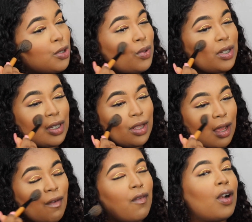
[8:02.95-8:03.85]
You want it to
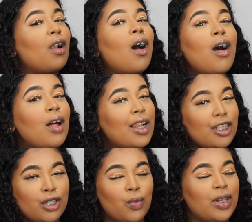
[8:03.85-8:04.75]
look
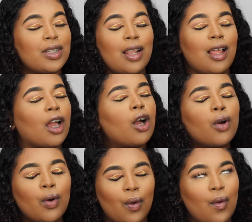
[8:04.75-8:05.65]
flawless. You want it to look
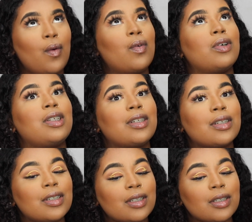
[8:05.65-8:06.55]

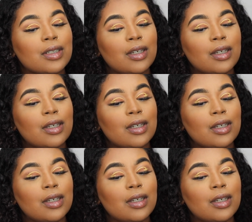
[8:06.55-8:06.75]
gorgeous.